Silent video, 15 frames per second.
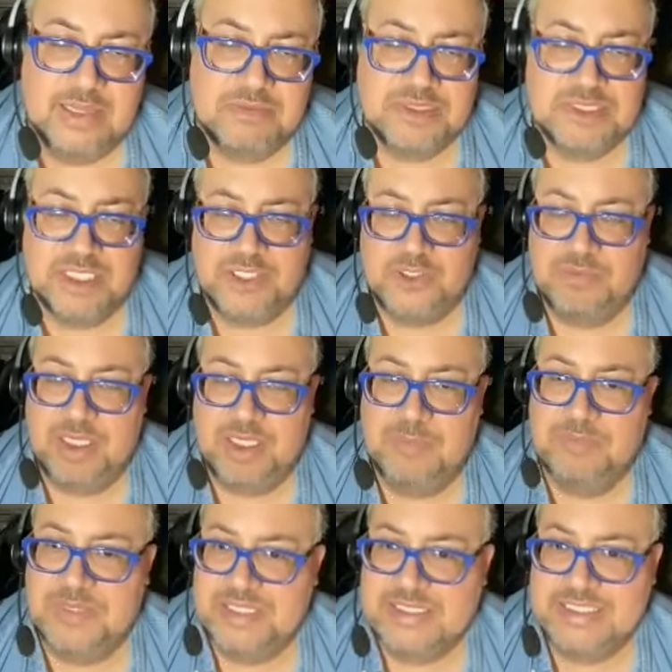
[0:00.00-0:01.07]
I'm sending you many
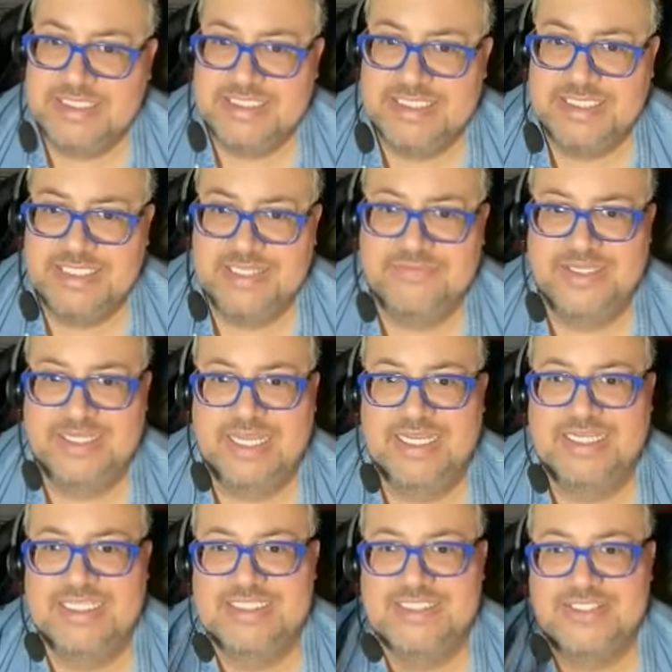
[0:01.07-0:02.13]
blessings and love and
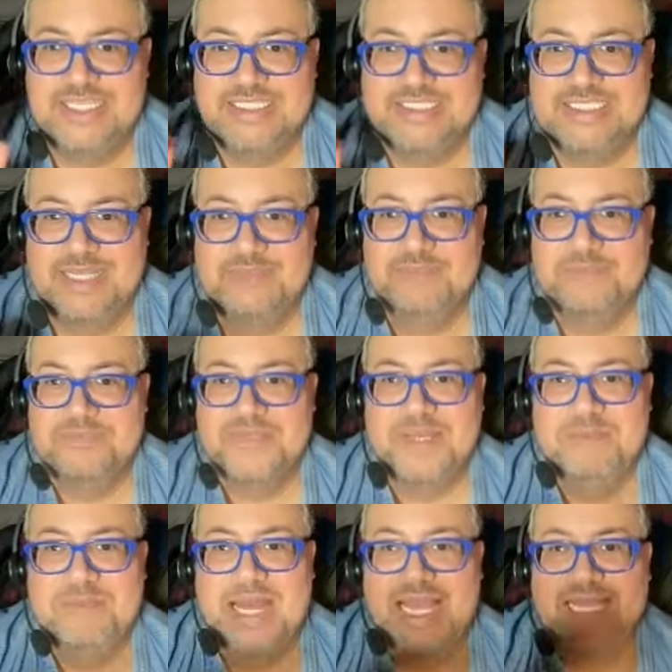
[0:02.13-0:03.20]
light. Until next time.
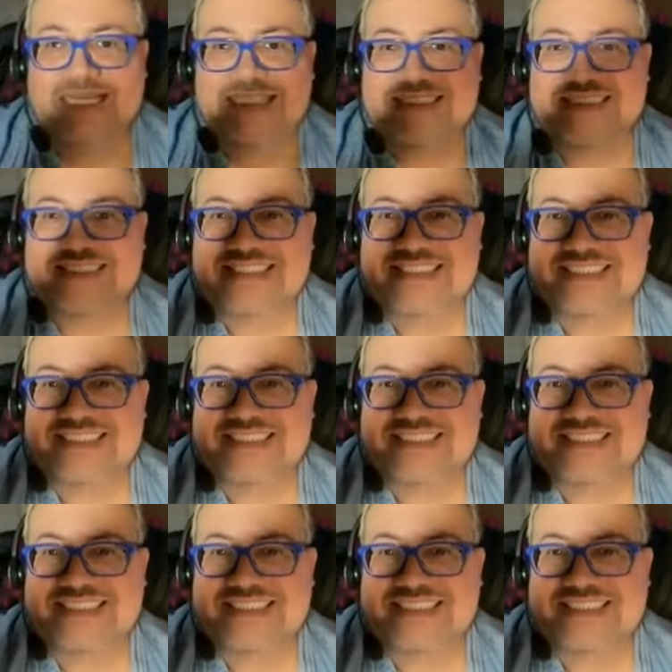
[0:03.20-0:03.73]
Bye.